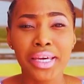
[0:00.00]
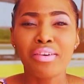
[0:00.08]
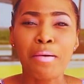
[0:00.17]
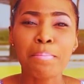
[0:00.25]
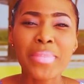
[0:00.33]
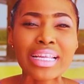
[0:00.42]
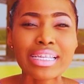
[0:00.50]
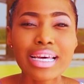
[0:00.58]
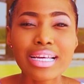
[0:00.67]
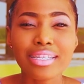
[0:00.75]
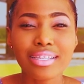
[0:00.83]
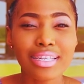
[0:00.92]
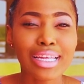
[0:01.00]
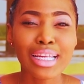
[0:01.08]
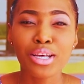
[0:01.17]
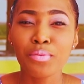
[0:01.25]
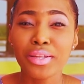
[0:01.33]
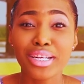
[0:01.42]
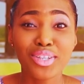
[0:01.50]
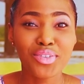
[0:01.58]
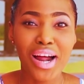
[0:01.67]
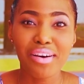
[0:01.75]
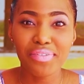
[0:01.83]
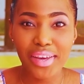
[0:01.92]
from meeting to dealing with the
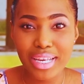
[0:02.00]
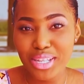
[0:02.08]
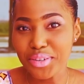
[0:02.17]
traffic